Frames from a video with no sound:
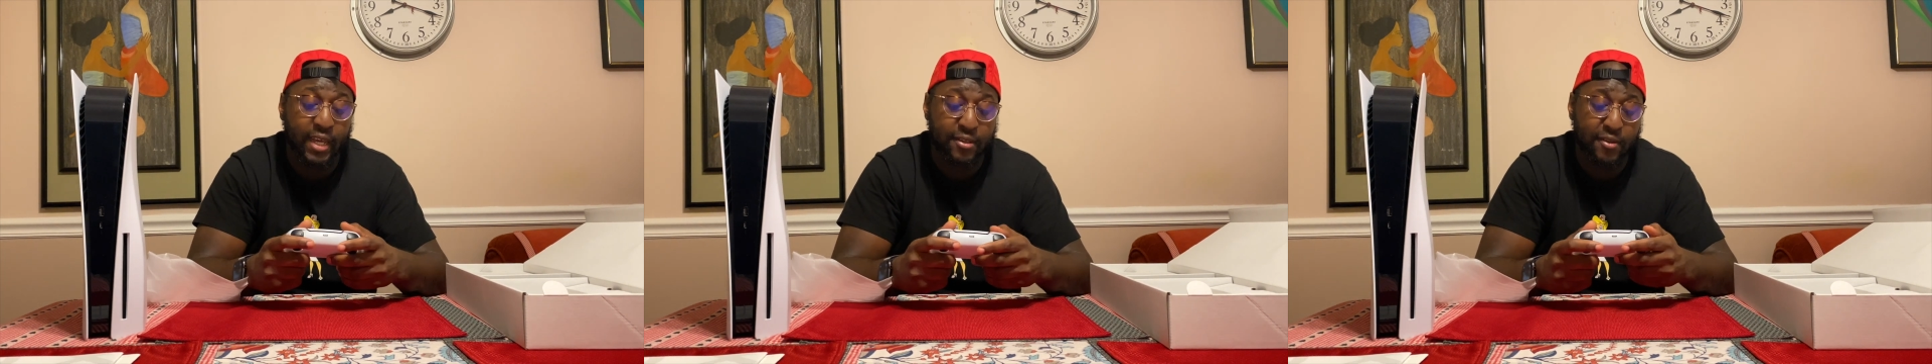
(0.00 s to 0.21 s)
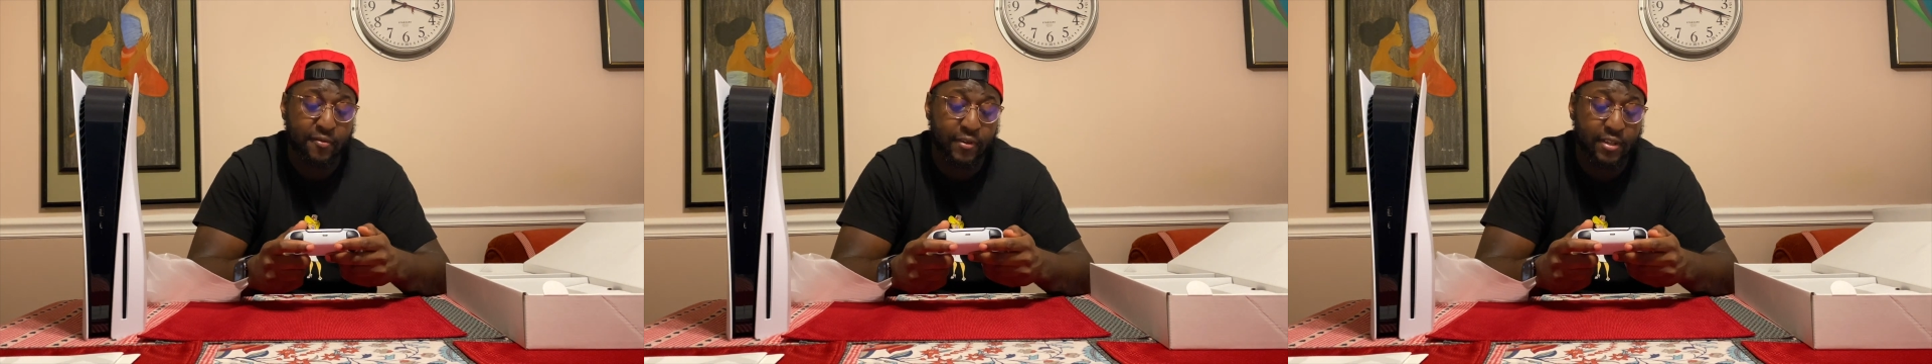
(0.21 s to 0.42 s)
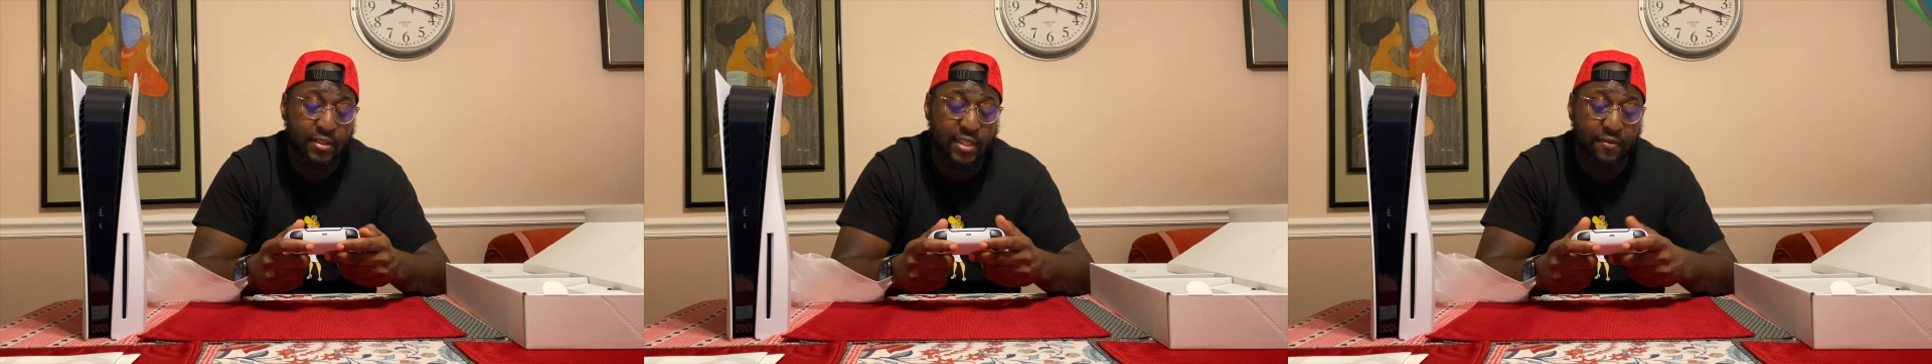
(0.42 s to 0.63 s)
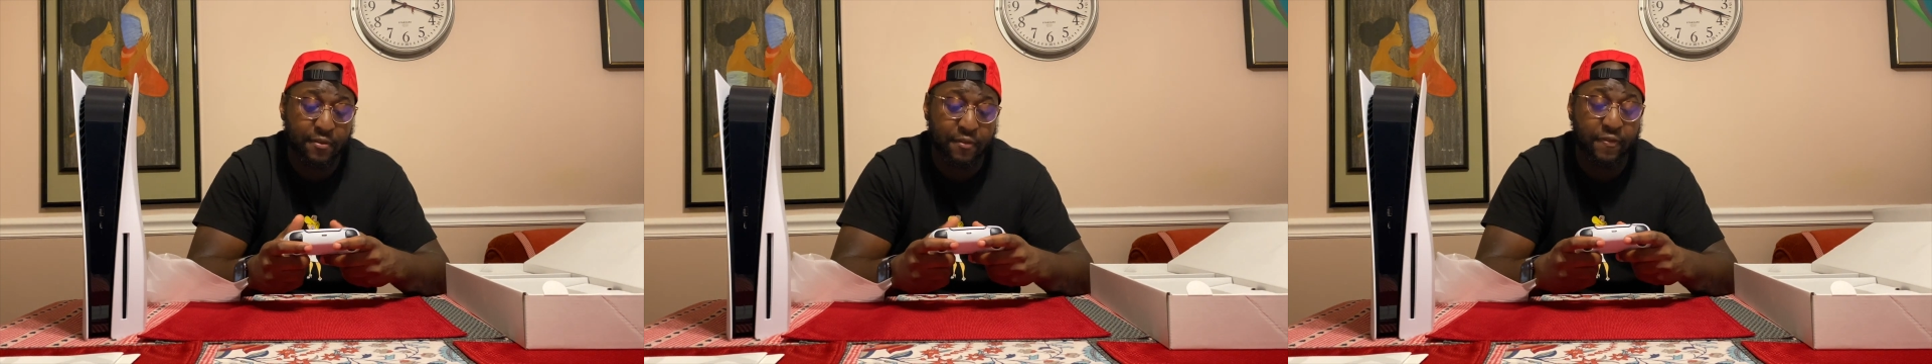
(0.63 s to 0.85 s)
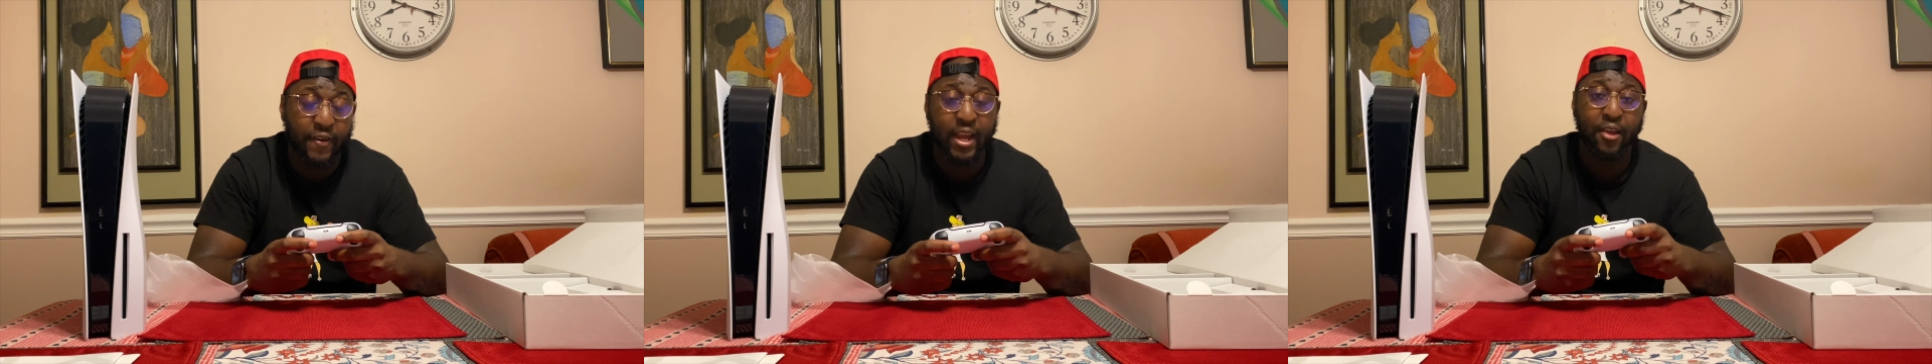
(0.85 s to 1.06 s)
So for instance, if you're
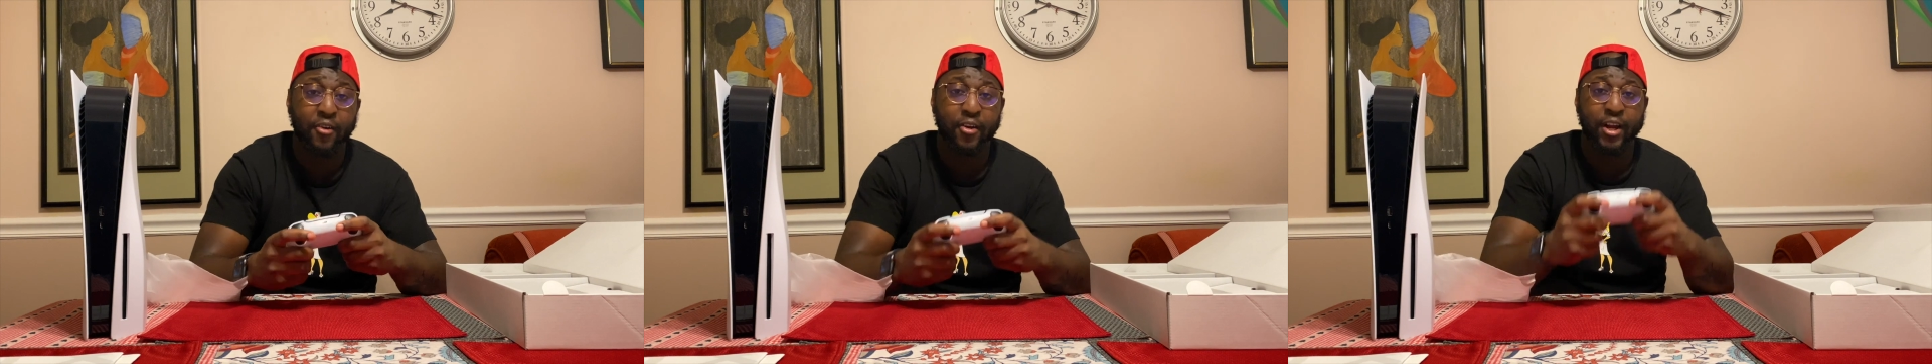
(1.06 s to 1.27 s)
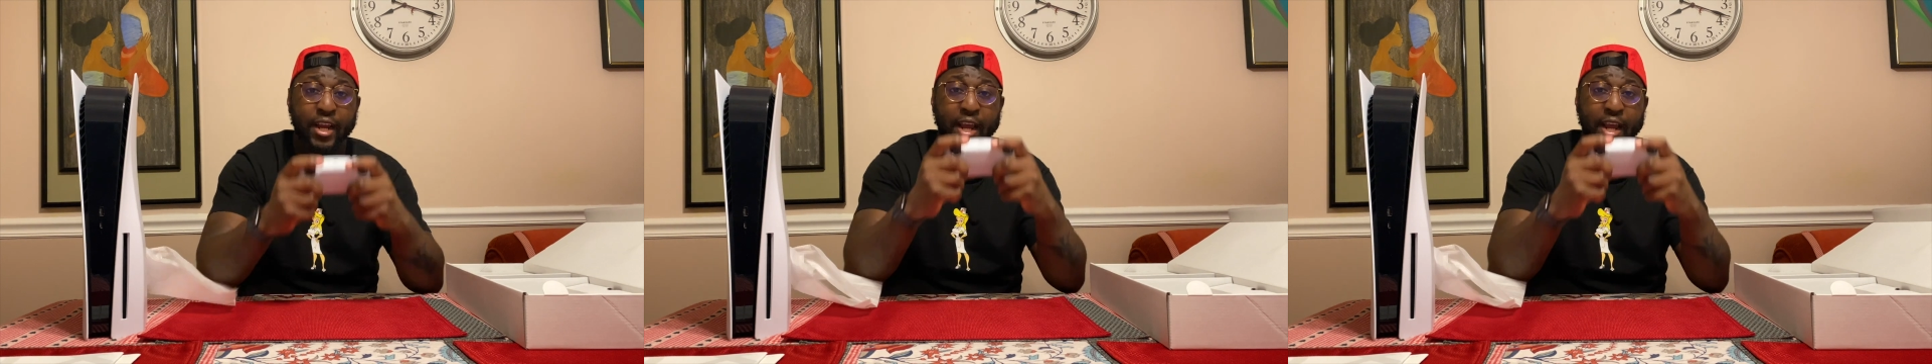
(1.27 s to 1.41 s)
firing an